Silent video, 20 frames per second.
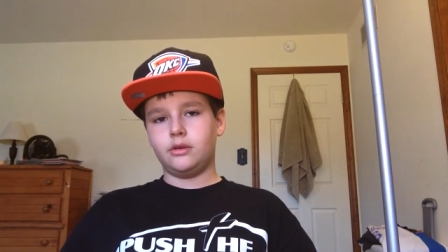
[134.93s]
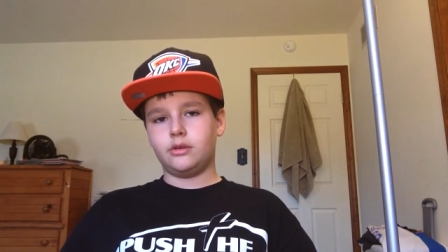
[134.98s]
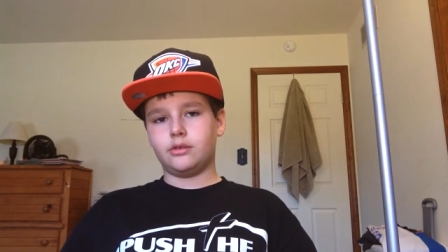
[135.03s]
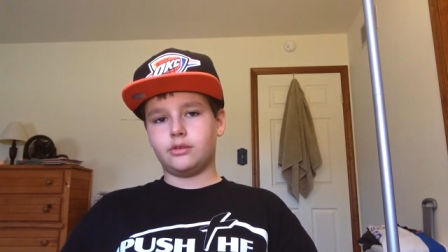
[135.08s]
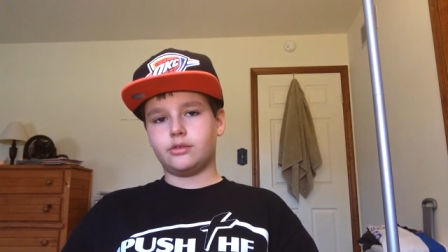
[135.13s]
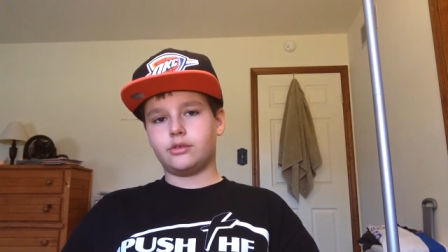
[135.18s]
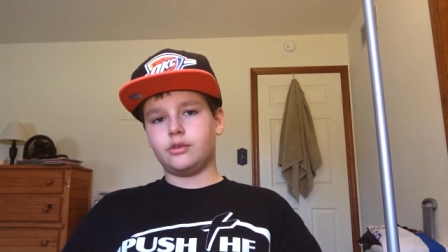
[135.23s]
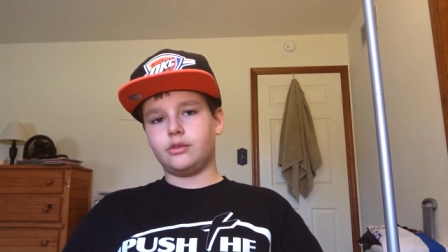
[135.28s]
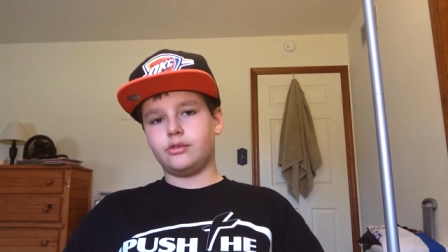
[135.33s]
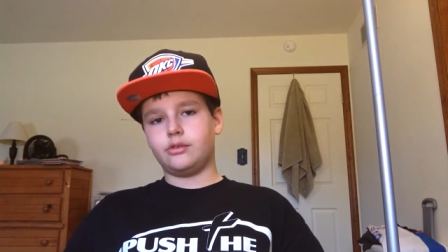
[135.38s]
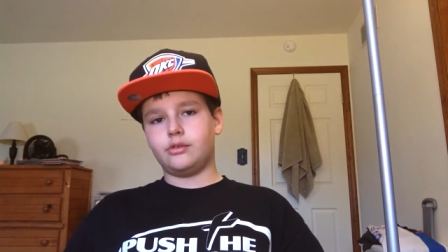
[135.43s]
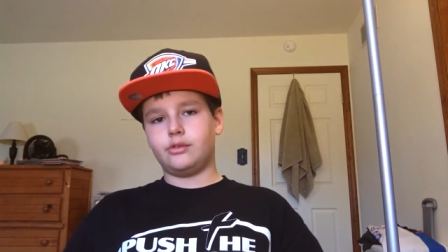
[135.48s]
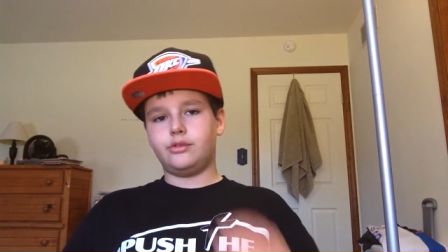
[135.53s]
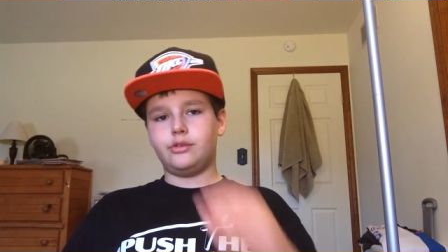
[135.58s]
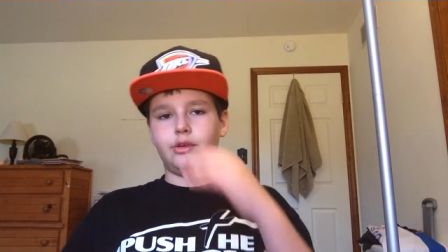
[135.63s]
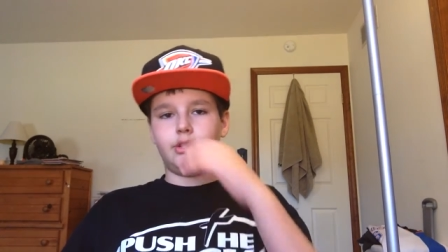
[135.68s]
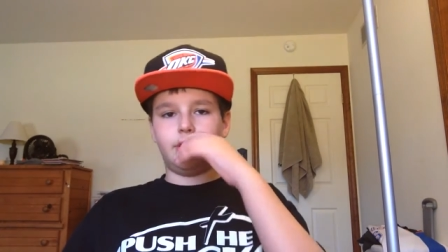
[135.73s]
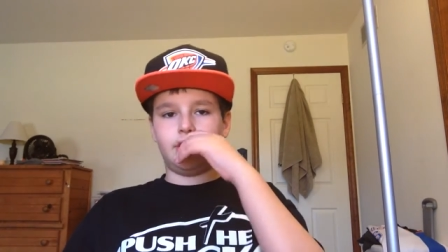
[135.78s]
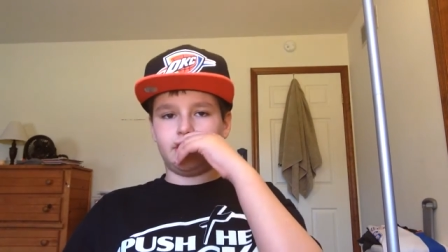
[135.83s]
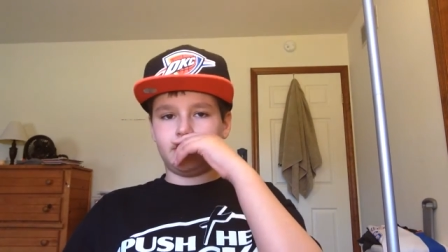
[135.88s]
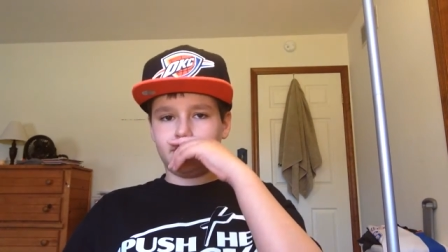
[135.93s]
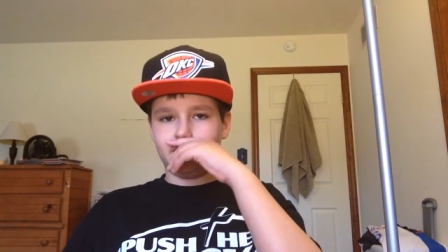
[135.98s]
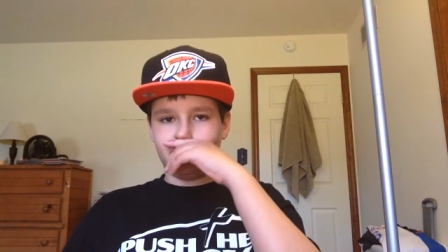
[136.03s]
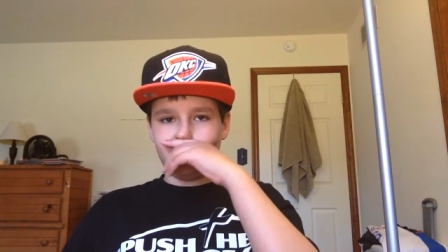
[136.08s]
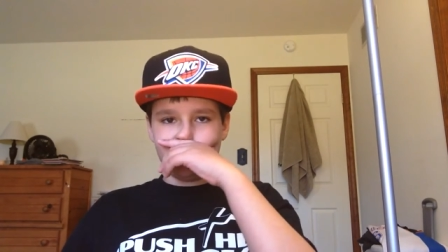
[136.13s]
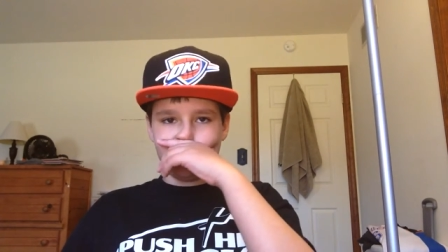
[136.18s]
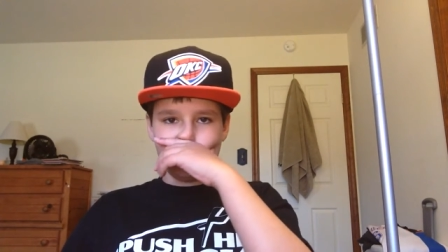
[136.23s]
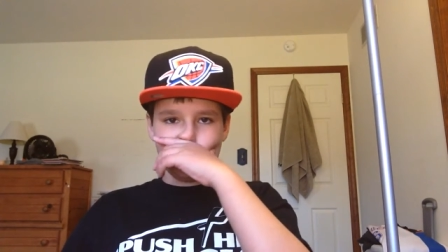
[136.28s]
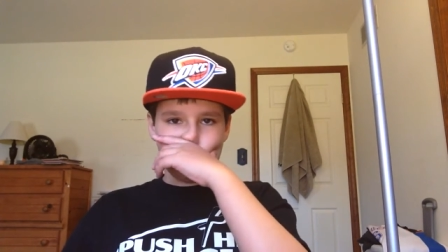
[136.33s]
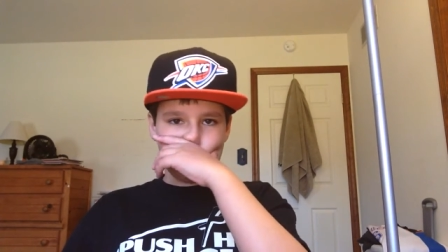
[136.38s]
just because the Seahawks
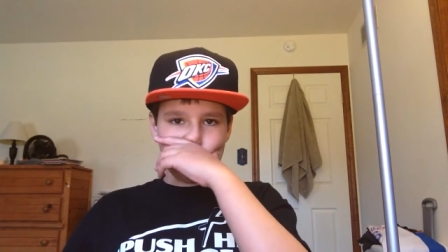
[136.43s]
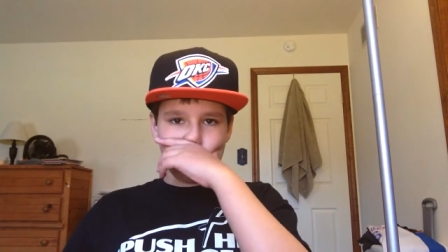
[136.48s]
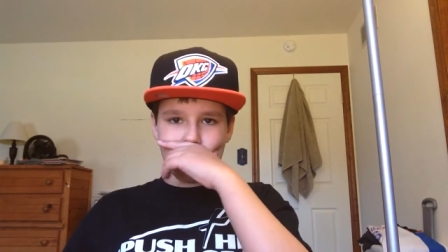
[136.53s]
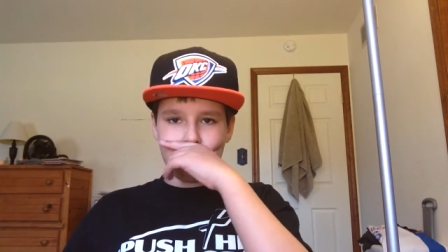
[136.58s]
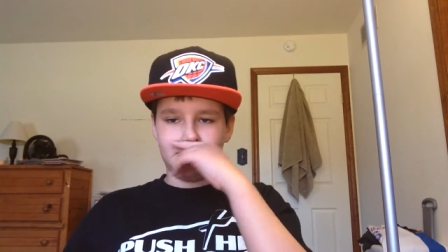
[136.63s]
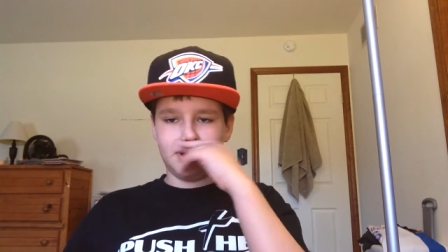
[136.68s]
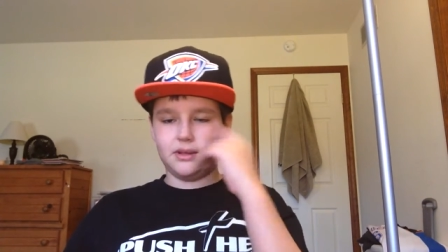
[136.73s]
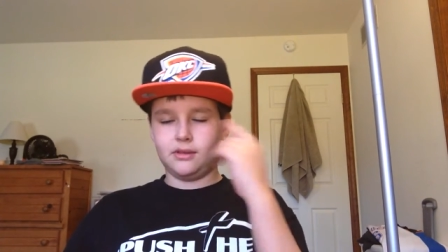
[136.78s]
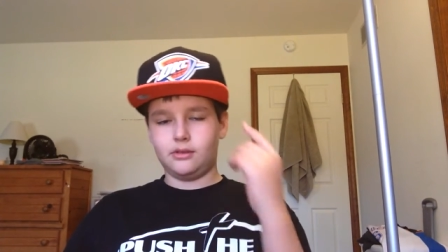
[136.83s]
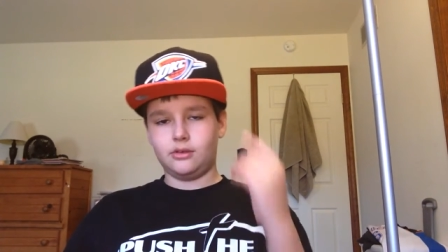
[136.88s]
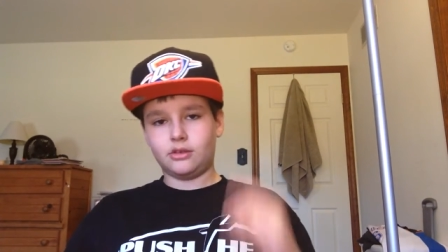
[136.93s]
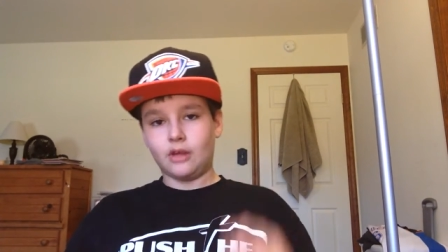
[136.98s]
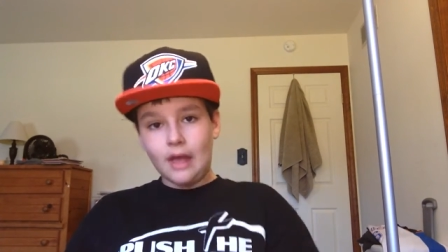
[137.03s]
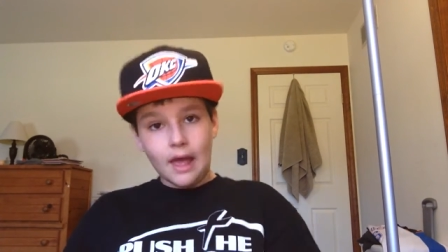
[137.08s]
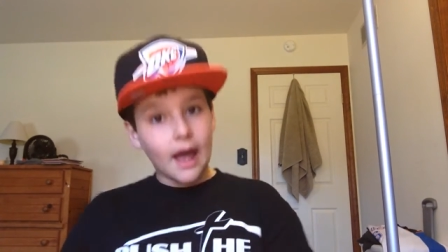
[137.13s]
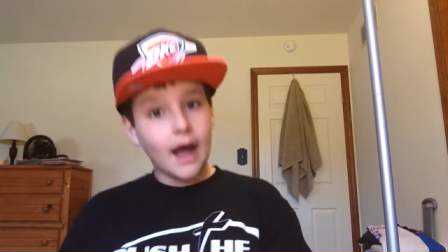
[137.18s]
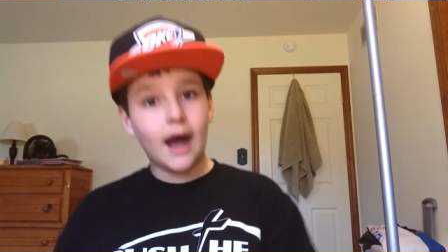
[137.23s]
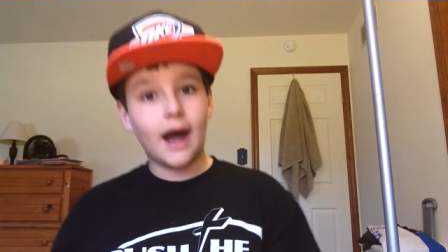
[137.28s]
beat the Panthers.